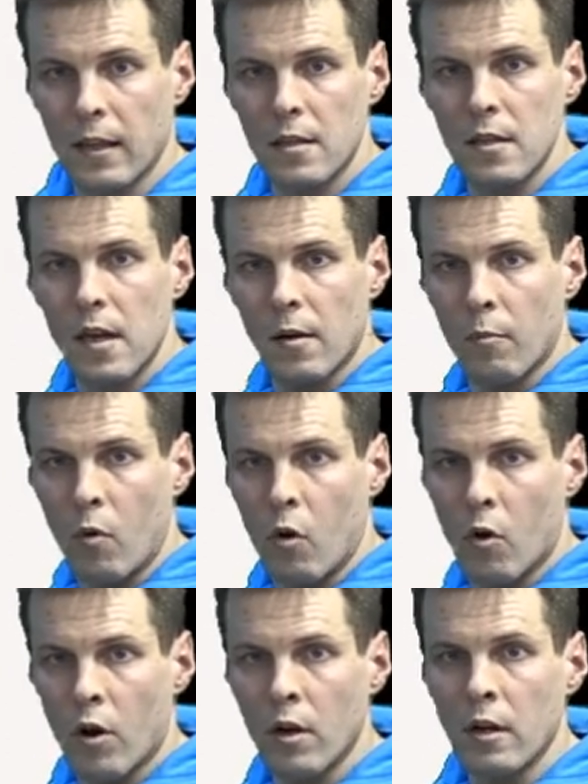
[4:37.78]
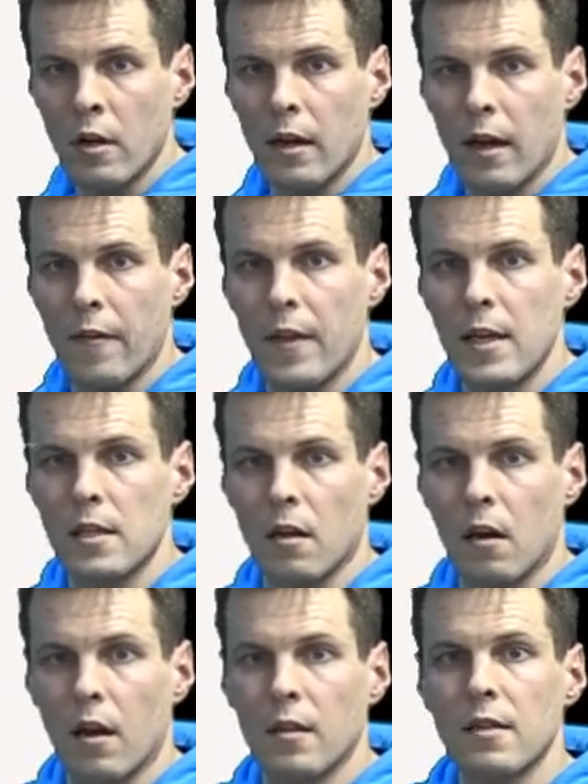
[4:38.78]
here more, and these are
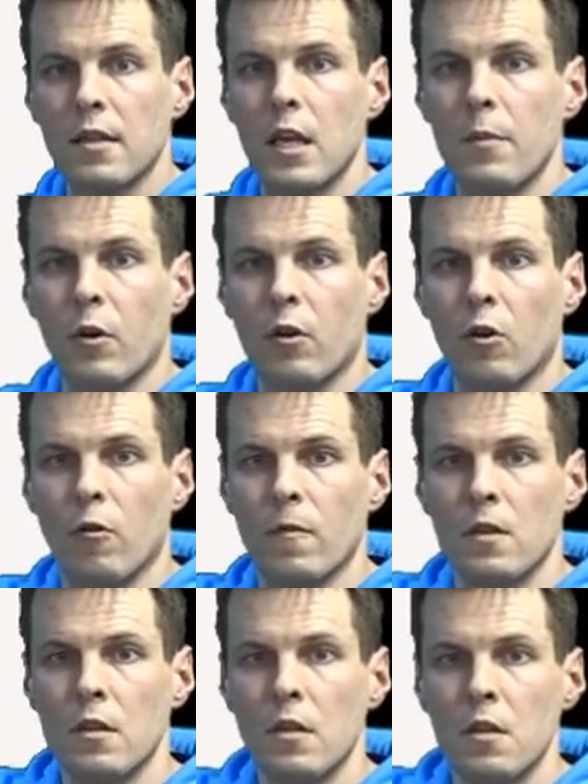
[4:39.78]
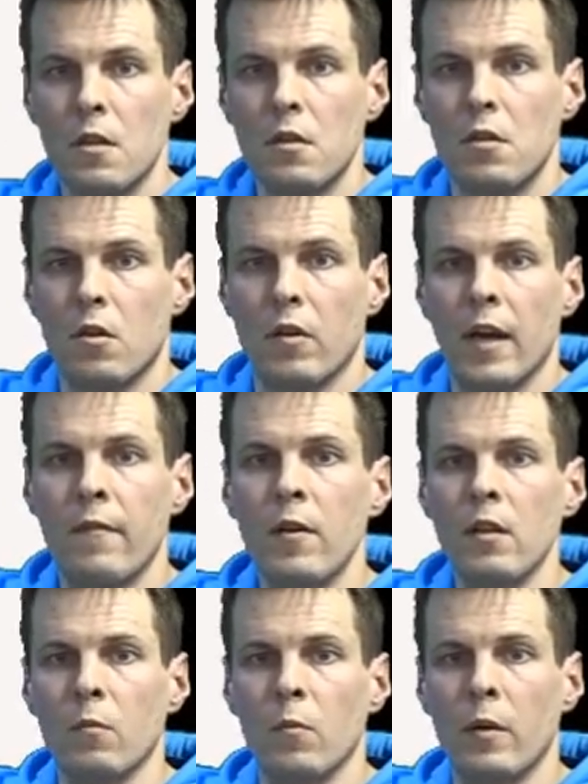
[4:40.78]
a lot steeper curves. So
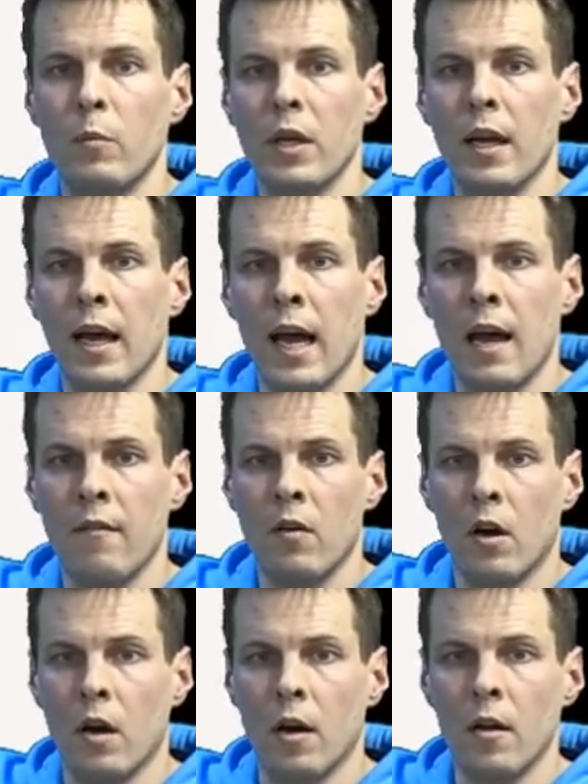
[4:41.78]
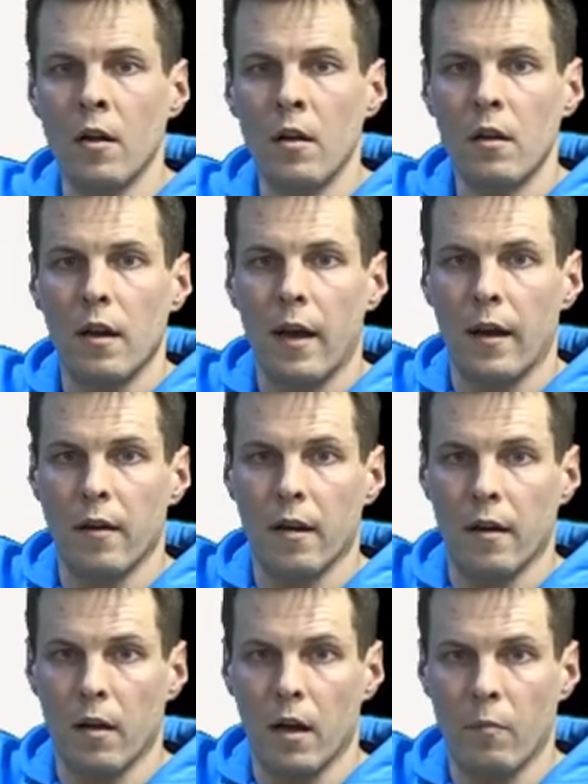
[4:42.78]
when we have
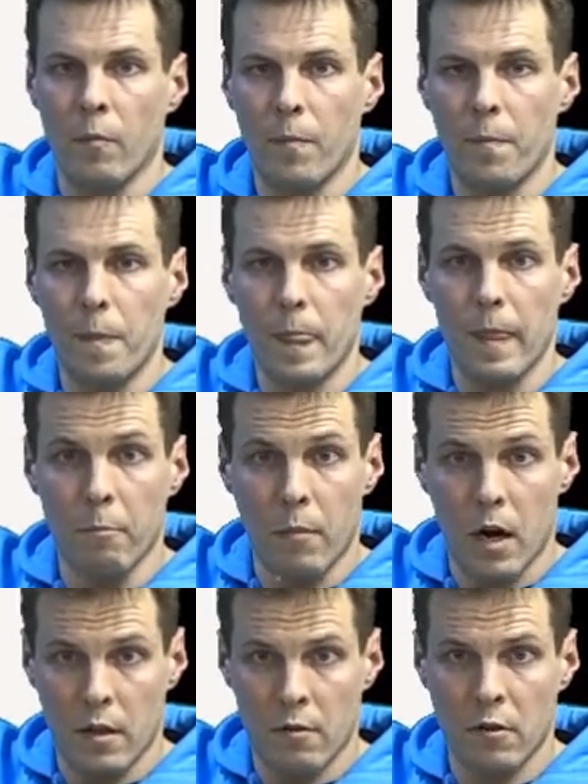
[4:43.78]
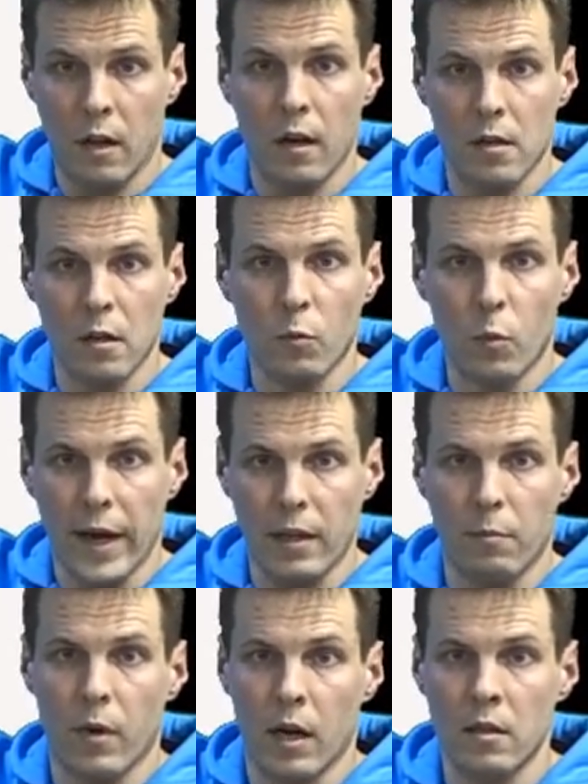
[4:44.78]
a mother that doesn't weigh
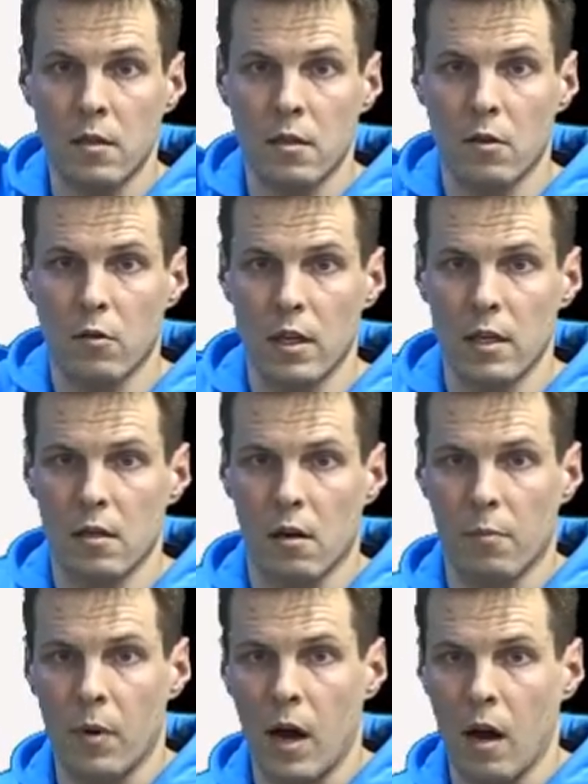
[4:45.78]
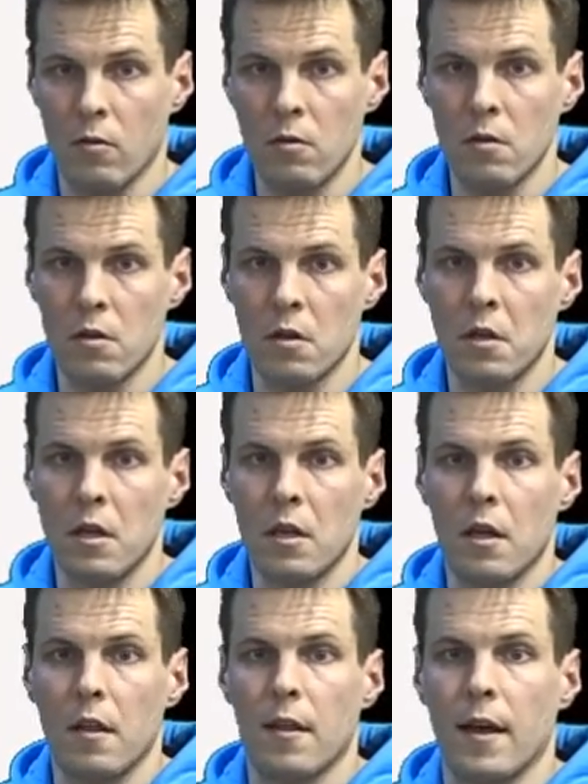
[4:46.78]
much, so these are pounds,
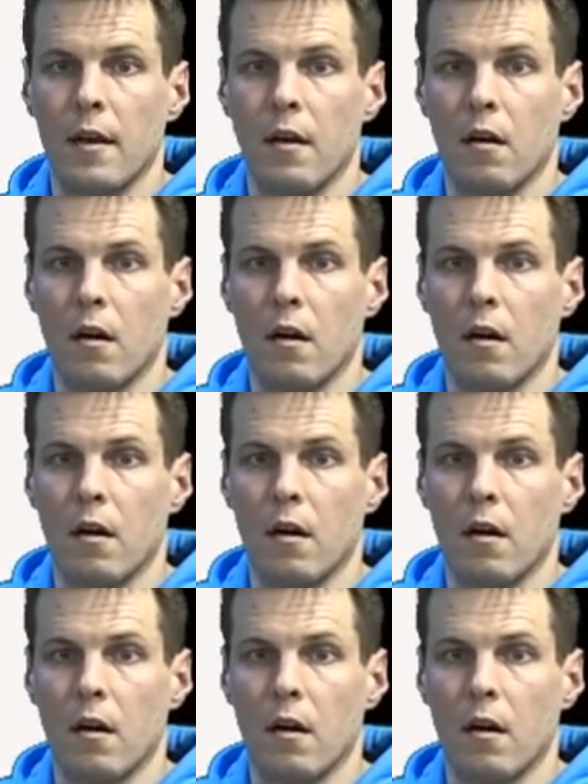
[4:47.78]
then